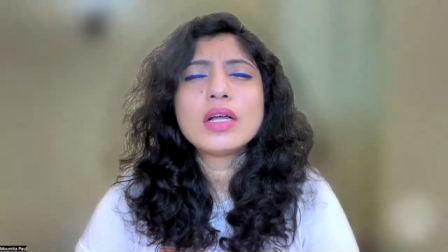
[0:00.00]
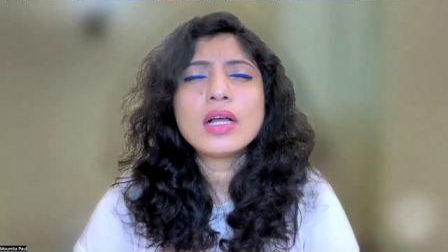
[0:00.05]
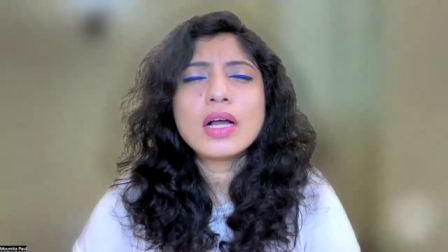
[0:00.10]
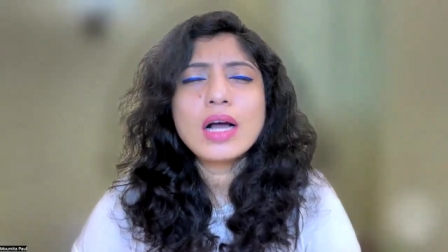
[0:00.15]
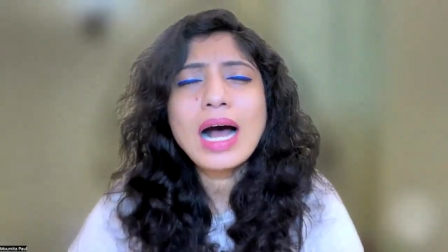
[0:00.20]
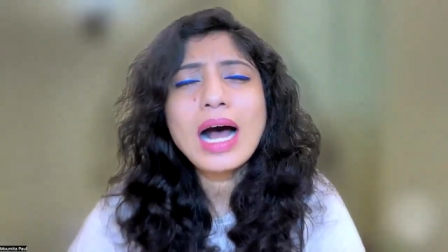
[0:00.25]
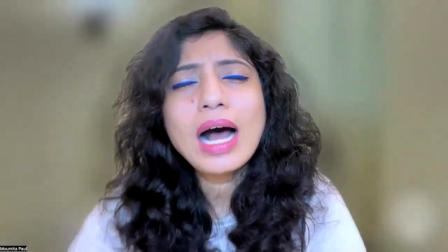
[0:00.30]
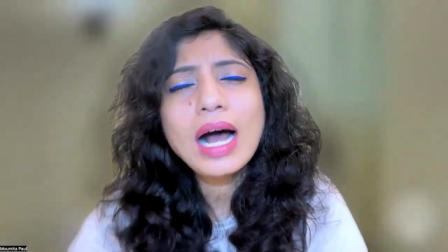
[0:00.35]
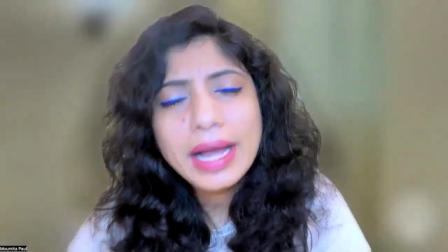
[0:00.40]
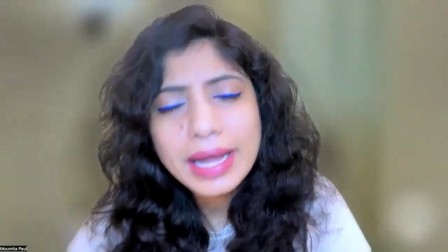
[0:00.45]

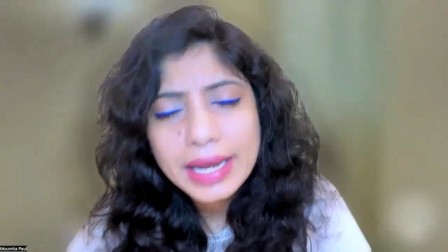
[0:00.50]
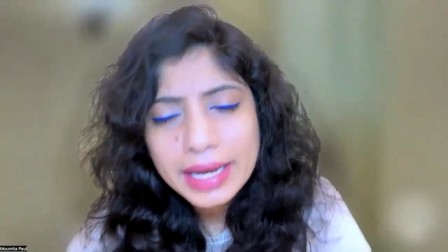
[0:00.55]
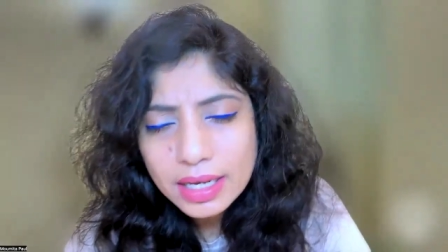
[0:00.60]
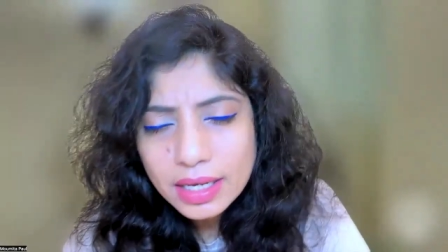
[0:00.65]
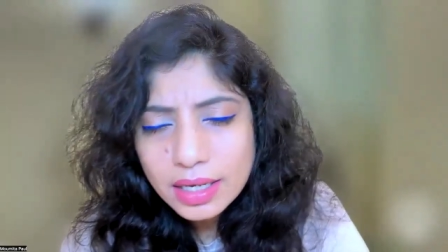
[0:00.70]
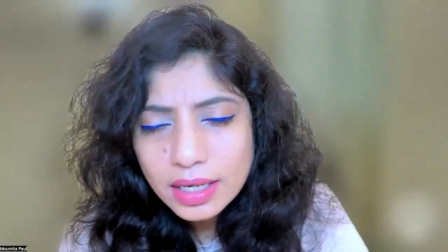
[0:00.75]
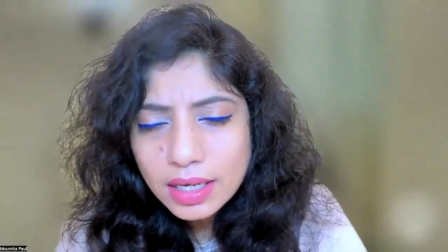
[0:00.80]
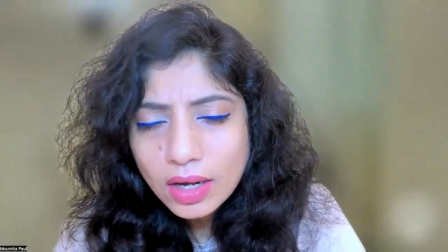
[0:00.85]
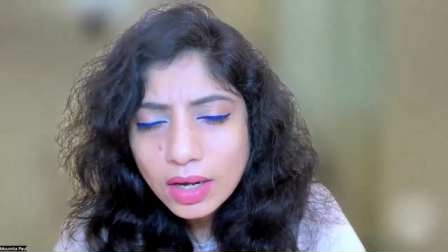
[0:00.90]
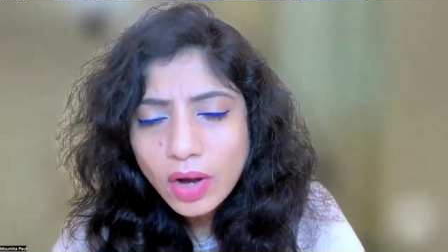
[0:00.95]
high
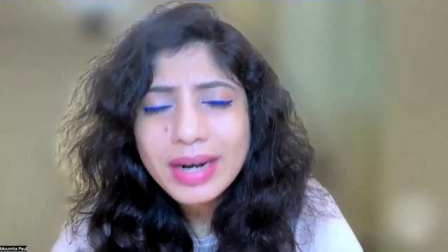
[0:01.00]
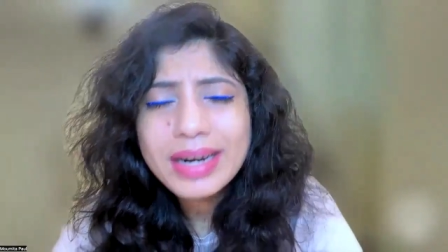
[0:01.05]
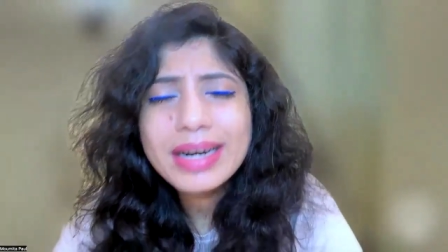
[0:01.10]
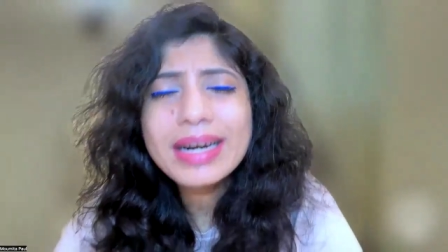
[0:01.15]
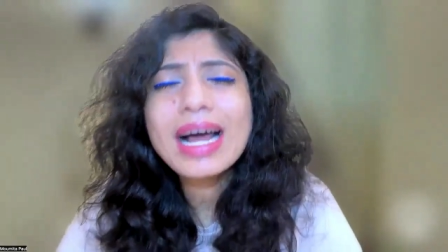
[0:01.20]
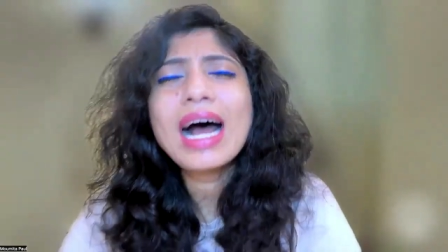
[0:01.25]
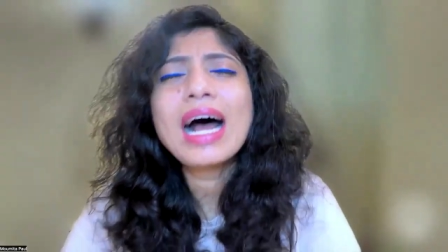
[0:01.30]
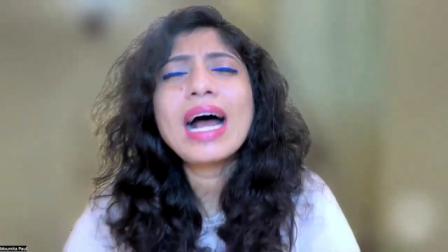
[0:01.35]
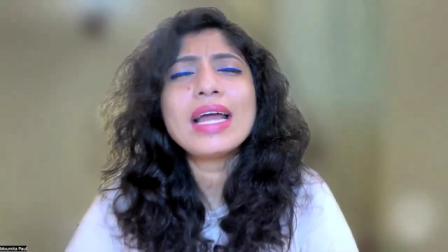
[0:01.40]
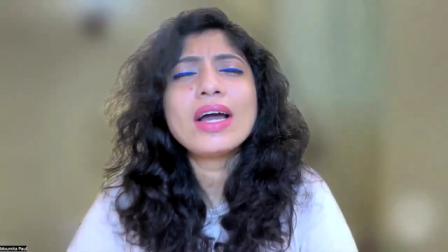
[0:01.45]
or in
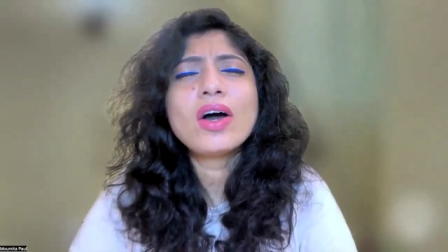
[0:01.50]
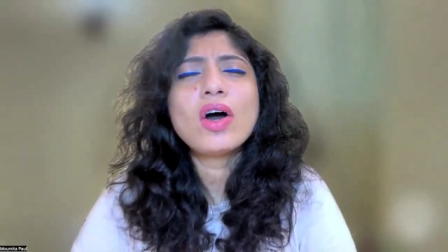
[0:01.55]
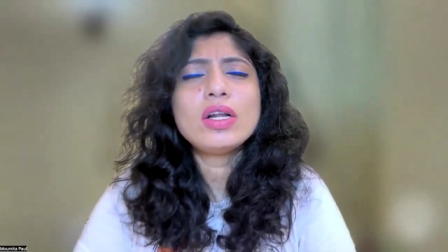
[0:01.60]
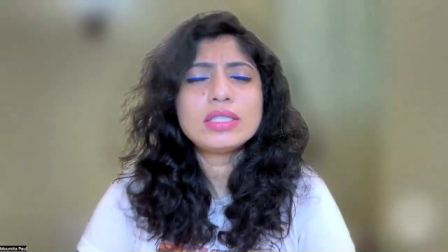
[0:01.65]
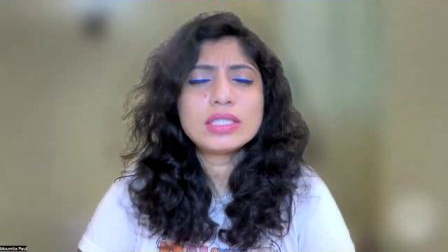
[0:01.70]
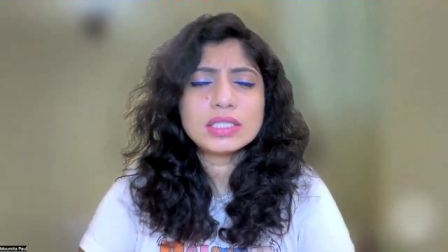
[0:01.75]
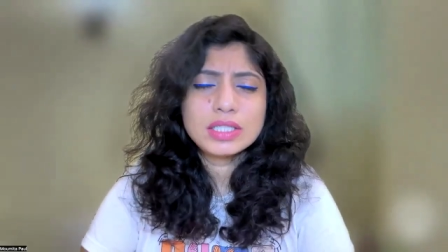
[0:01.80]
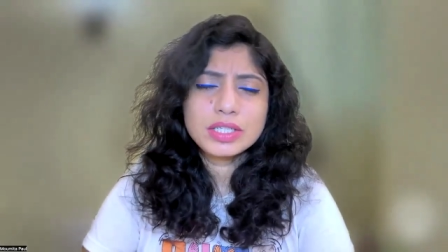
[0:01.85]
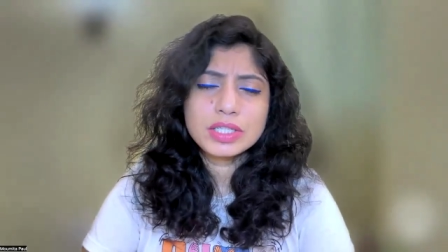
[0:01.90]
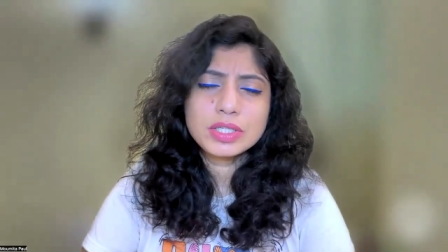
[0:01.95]
high
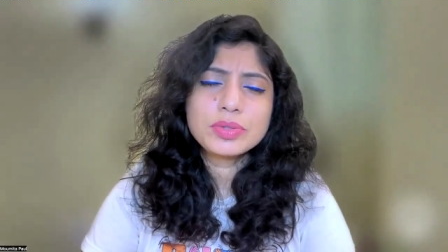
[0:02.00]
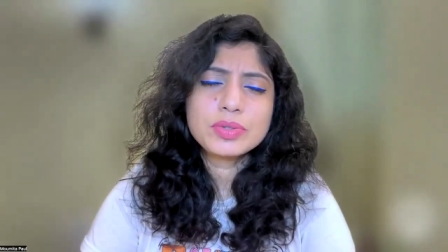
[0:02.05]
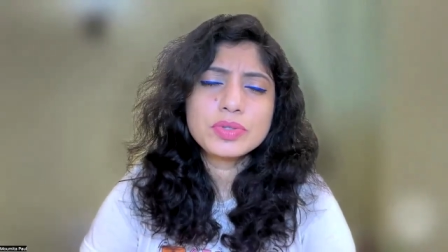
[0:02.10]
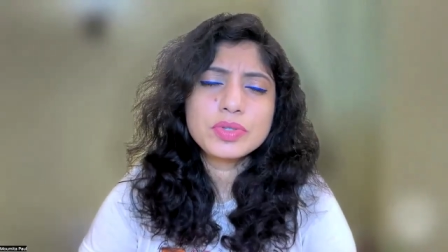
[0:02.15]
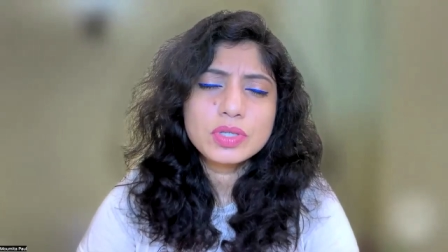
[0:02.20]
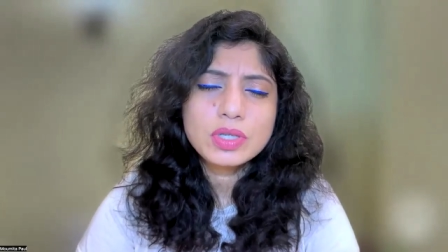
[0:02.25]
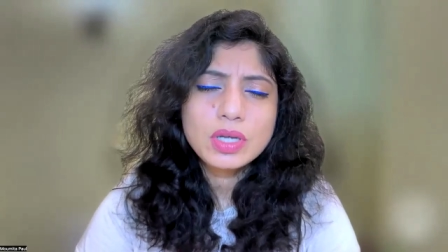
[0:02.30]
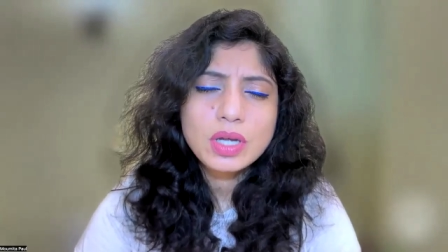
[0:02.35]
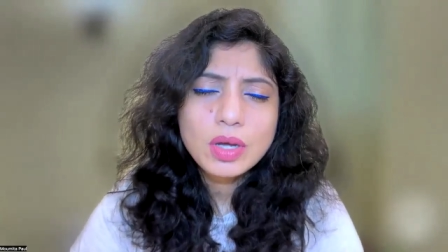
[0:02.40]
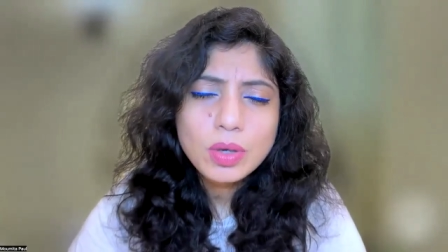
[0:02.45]

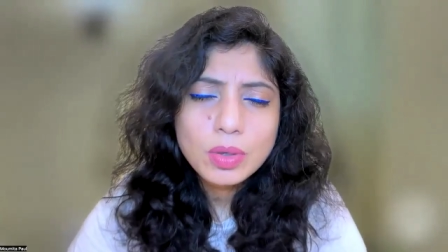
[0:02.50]
altitudes,